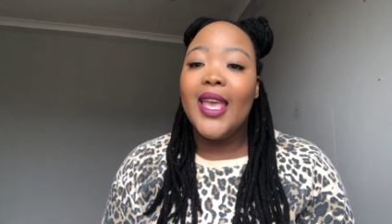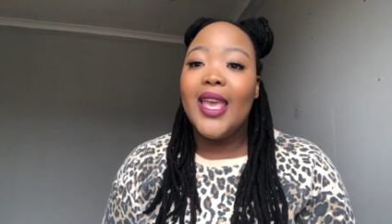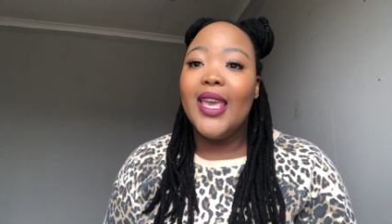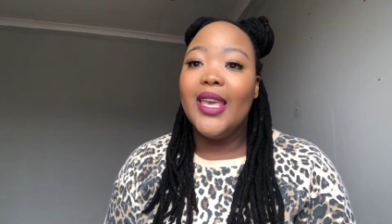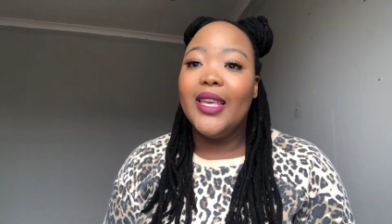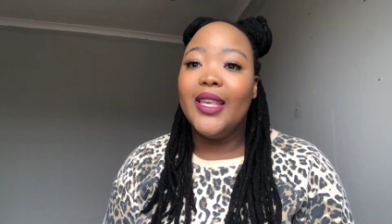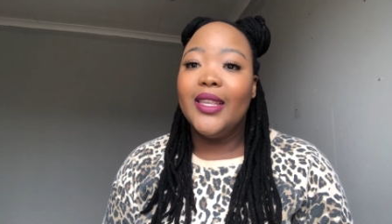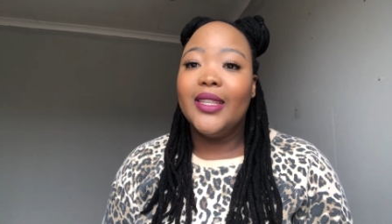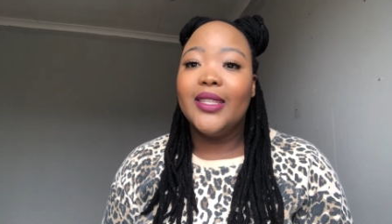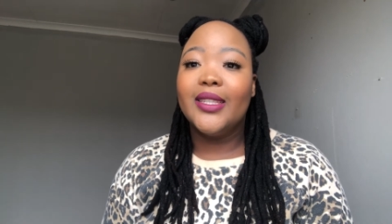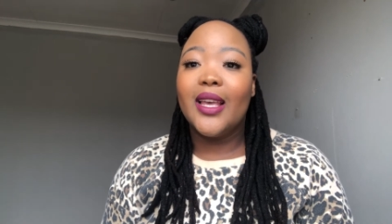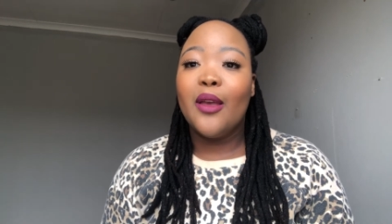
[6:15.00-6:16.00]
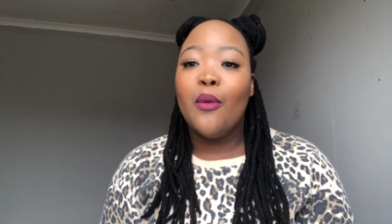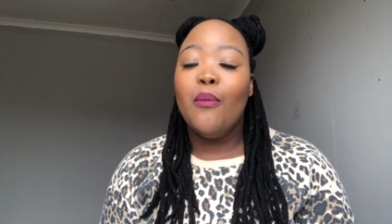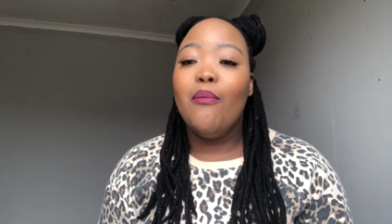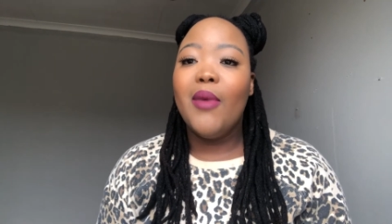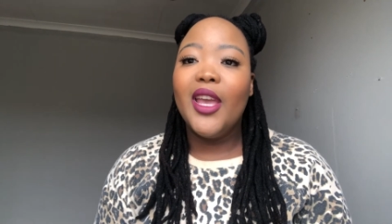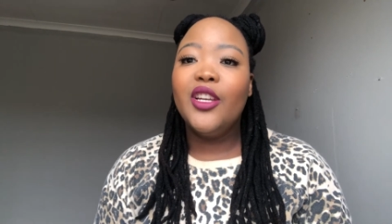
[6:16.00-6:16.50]
is
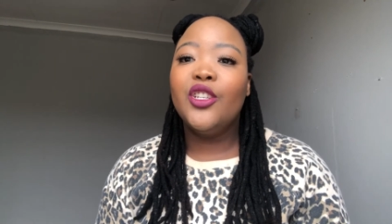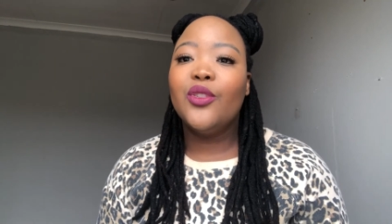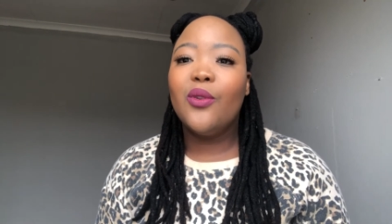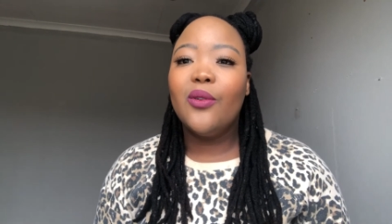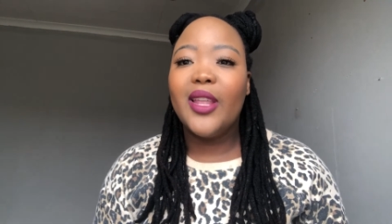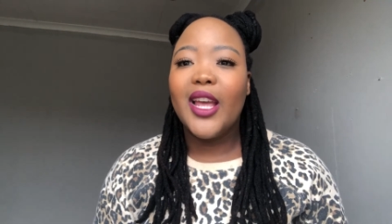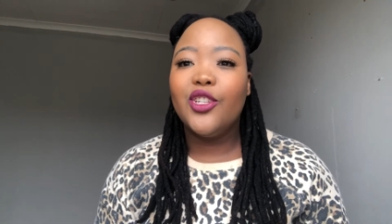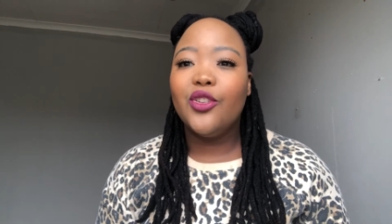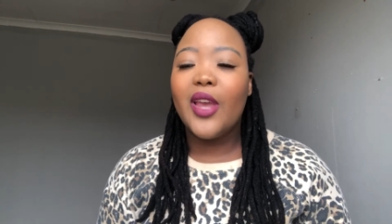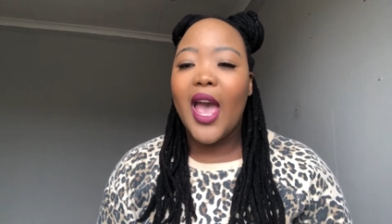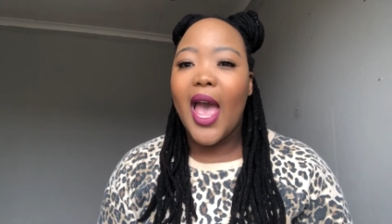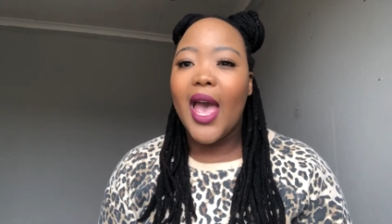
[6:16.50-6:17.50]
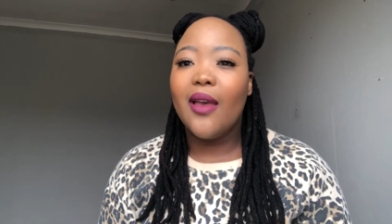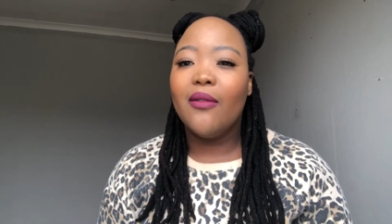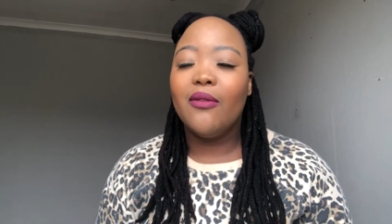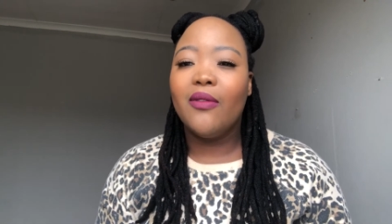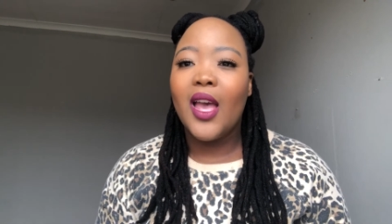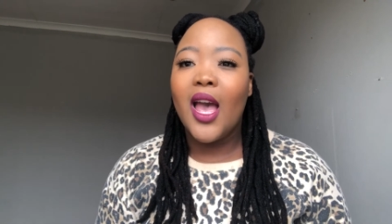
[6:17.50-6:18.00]
make sure that you have
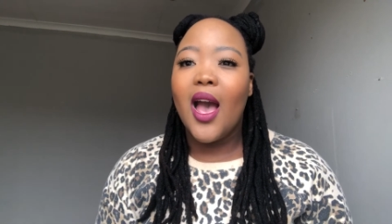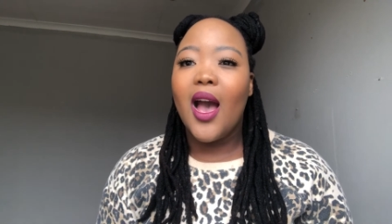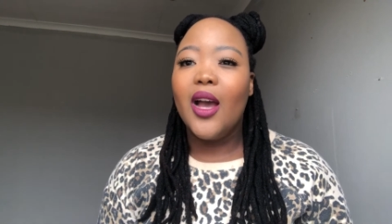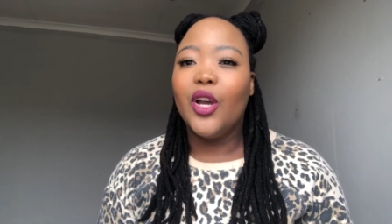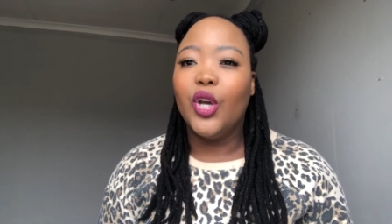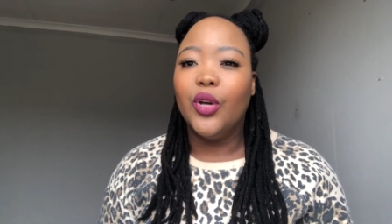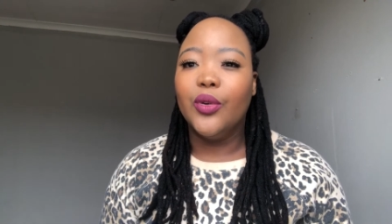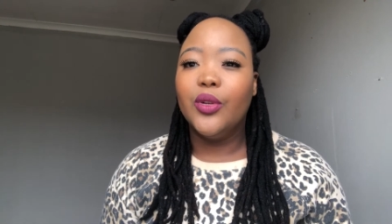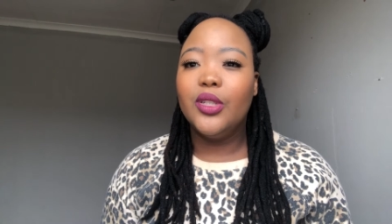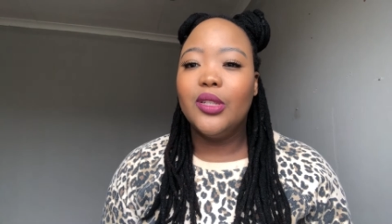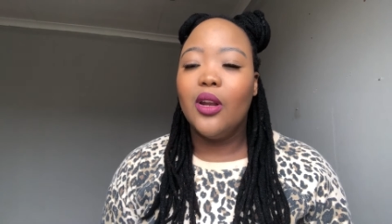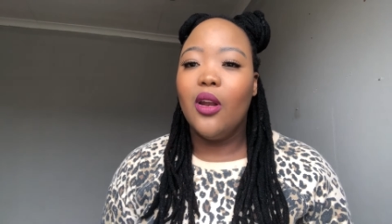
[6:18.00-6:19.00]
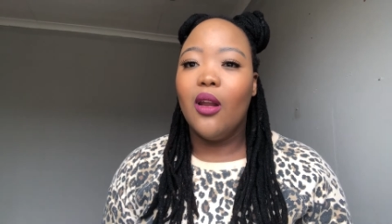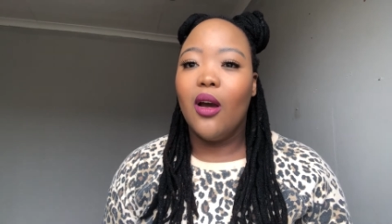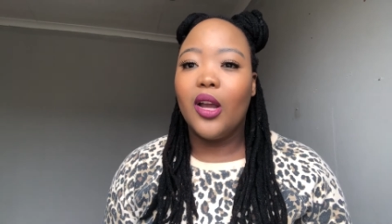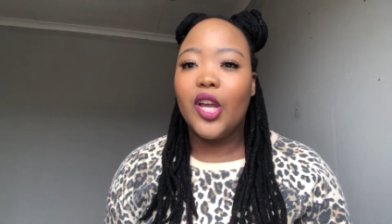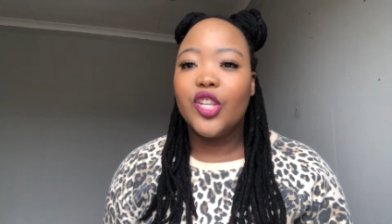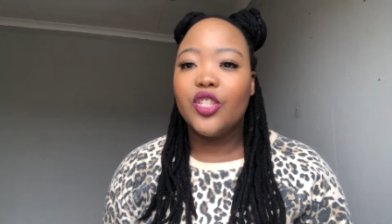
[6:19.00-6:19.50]
a good
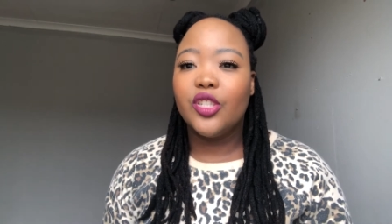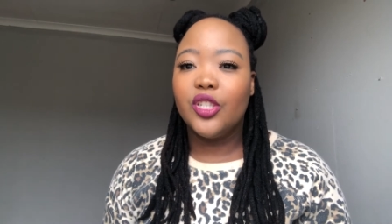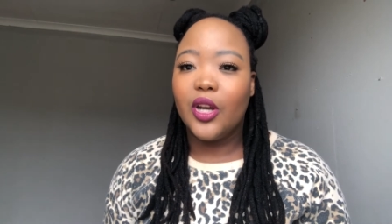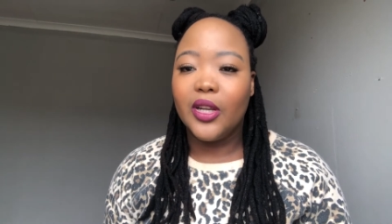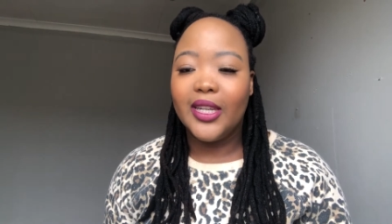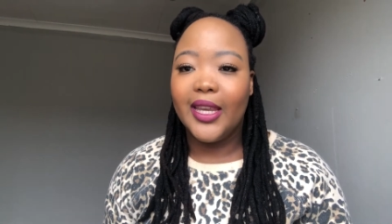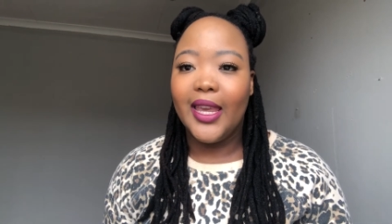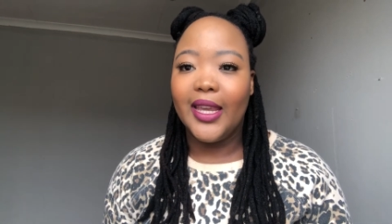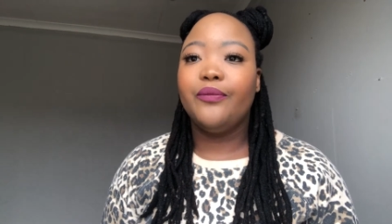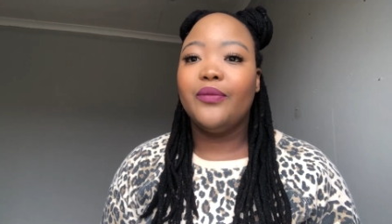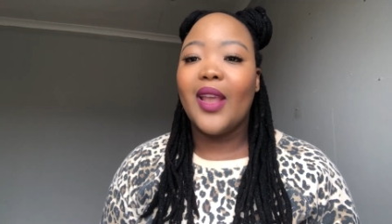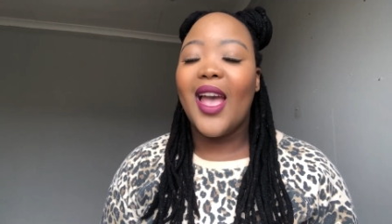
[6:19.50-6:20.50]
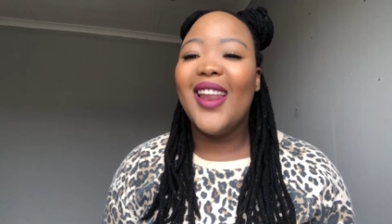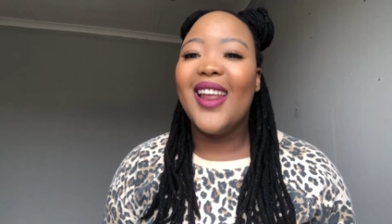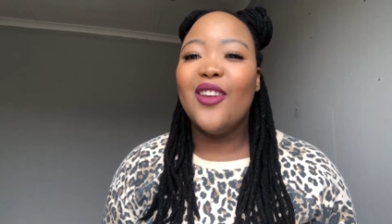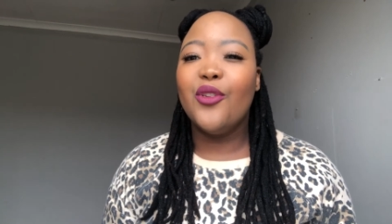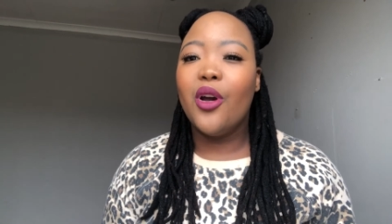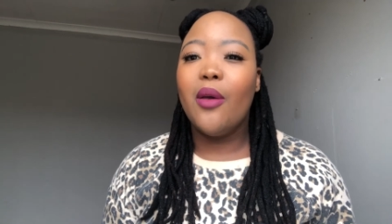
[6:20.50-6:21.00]
lock starter kit. And I
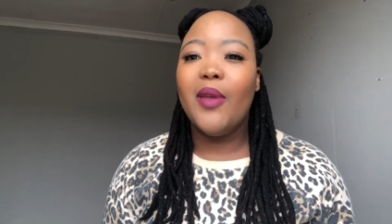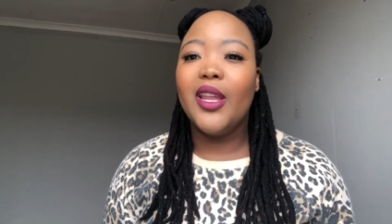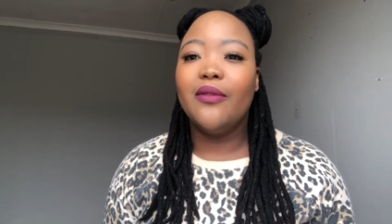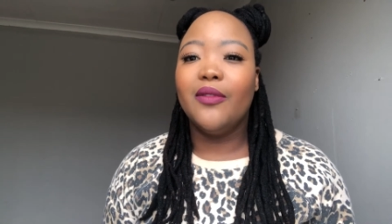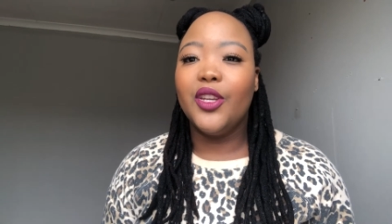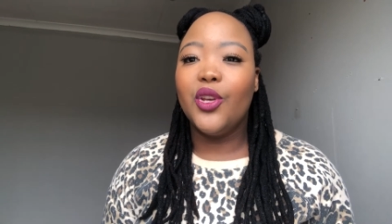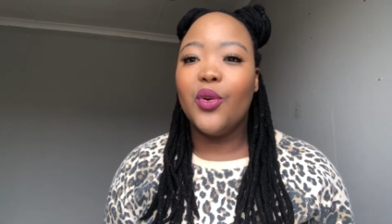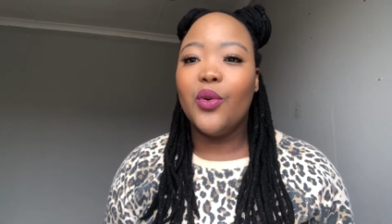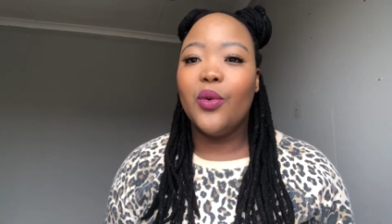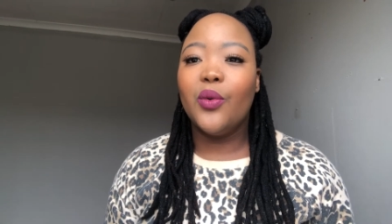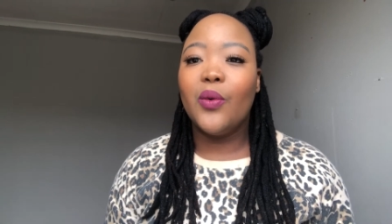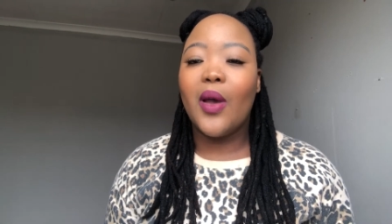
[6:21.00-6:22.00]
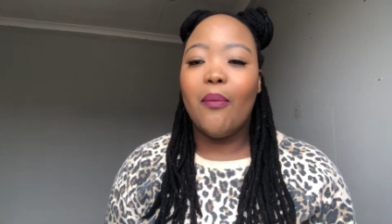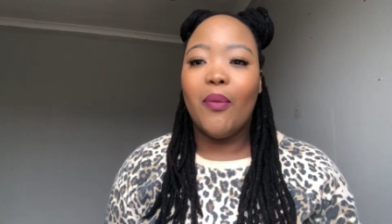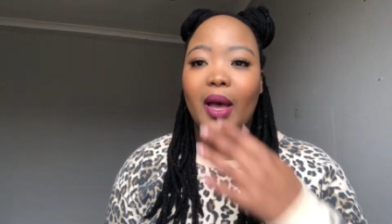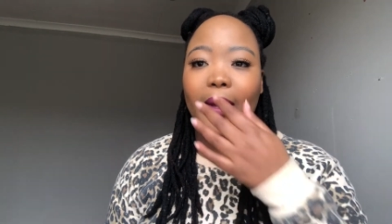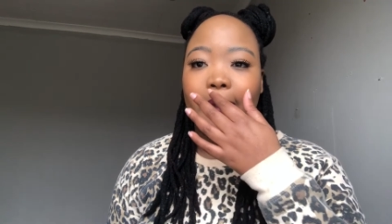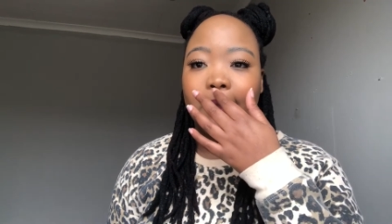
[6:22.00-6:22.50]
know I made a video
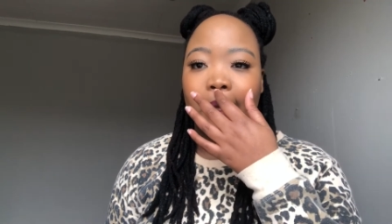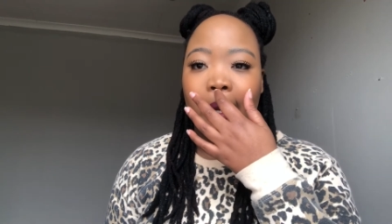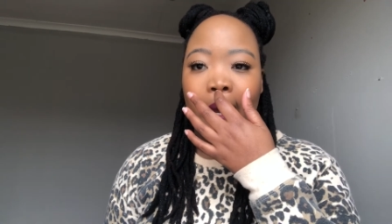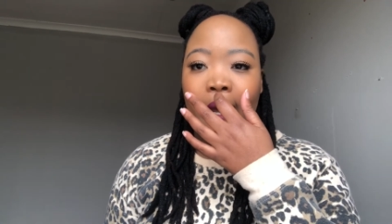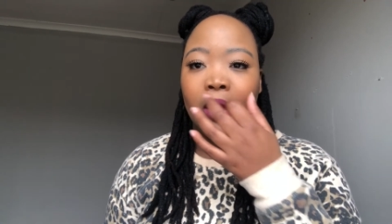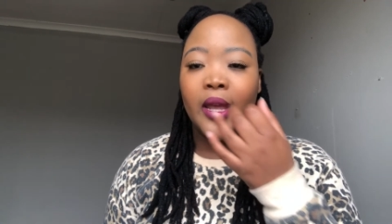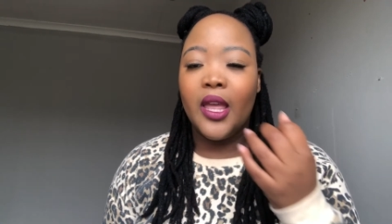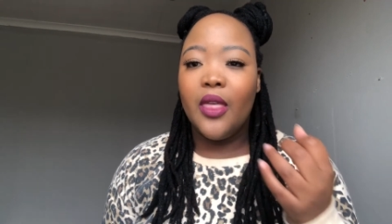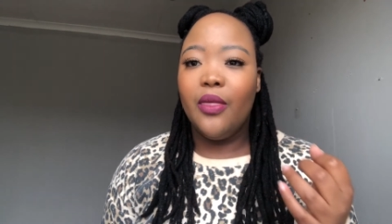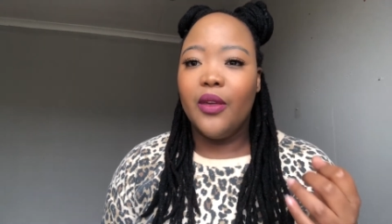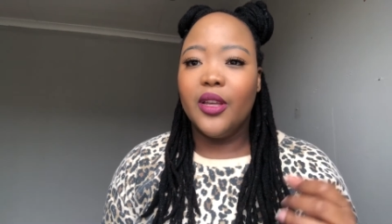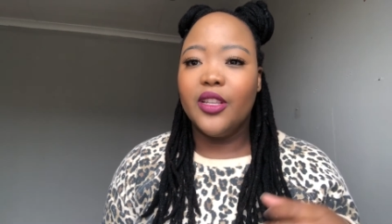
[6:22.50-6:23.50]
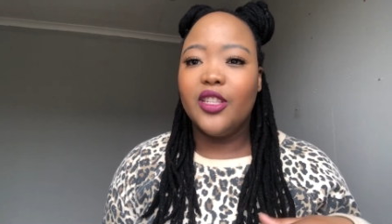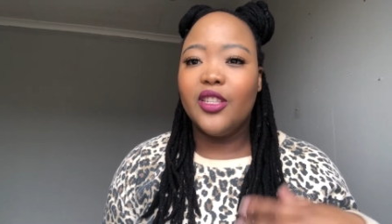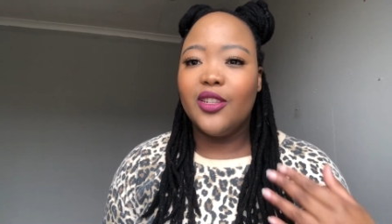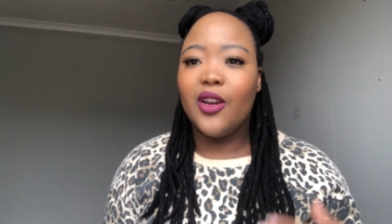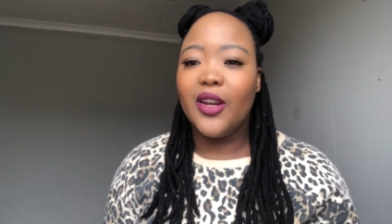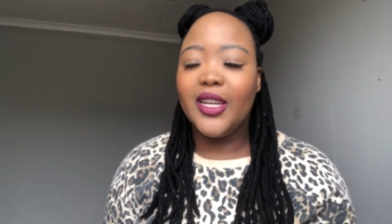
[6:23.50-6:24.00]
about the
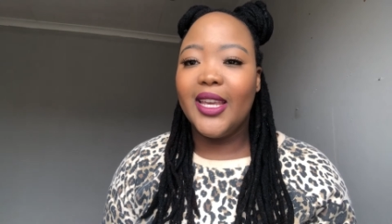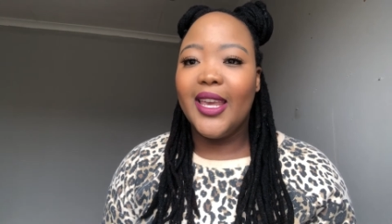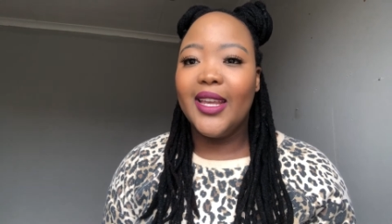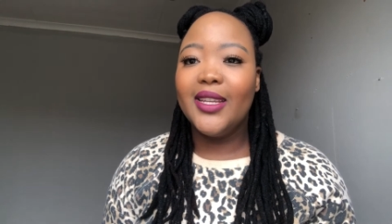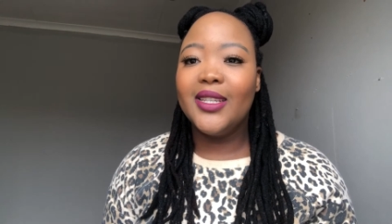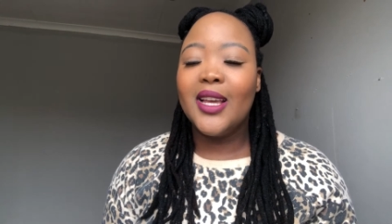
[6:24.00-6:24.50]
starter kit,